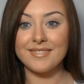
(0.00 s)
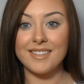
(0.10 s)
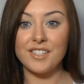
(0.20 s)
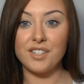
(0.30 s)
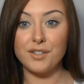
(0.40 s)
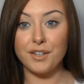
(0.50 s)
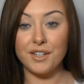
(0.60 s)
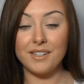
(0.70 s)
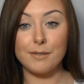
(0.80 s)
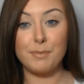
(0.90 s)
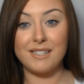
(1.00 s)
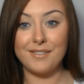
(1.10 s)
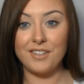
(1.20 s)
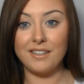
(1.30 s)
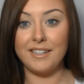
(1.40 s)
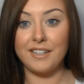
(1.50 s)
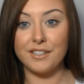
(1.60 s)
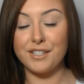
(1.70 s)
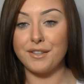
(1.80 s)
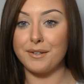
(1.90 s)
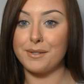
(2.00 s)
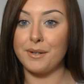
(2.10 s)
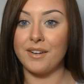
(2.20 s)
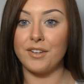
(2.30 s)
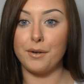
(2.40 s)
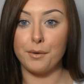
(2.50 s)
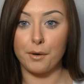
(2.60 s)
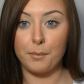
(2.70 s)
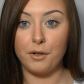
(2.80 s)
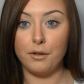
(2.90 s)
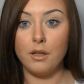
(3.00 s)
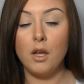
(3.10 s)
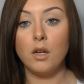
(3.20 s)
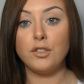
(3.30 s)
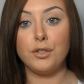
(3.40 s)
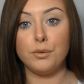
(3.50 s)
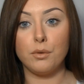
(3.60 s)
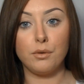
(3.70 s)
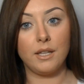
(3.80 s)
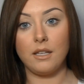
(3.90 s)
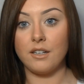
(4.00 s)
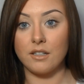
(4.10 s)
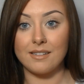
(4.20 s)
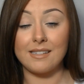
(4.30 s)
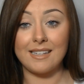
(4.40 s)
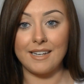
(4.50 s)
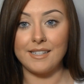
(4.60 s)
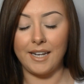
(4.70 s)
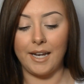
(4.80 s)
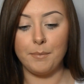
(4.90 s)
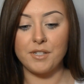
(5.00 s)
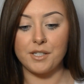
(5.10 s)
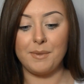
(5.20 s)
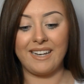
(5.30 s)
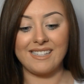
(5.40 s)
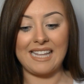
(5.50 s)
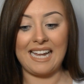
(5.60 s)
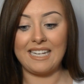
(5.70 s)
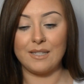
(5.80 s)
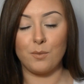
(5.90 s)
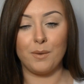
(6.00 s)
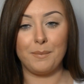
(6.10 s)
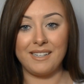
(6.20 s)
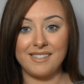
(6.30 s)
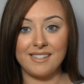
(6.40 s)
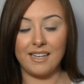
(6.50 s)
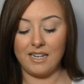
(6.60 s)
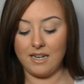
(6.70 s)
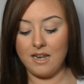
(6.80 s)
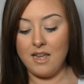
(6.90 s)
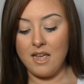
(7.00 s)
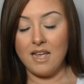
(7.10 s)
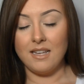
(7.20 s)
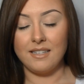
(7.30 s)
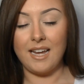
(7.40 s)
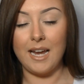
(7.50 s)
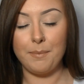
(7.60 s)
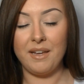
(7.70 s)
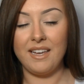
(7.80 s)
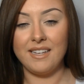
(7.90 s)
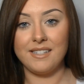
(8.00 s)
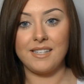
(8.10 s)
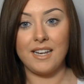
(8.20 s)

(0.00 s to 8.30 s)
This tutorial is specifically geared to those who have a normal to oilier skin type, just because that is what my skin type is.